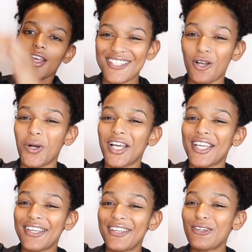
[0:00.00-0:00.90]
So a
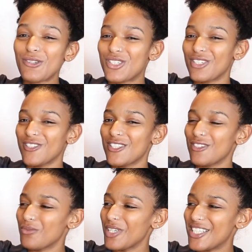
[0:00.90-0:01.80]
huge difference
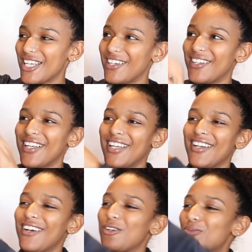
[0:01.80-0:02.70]
from retail,
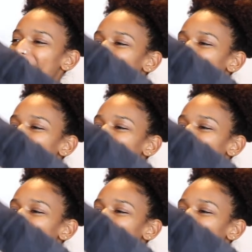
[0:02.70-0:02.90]
and oh my